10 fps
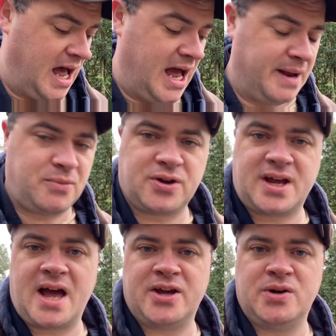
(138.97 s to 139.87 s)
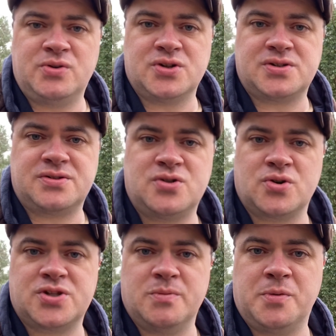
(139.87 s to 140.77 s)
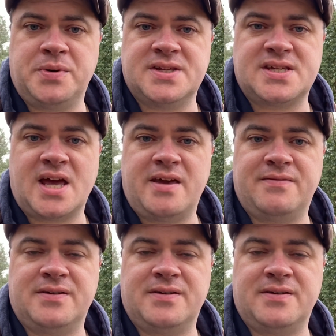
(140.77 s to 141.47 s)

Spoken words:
I'm not a guy who just tucks them up in the safe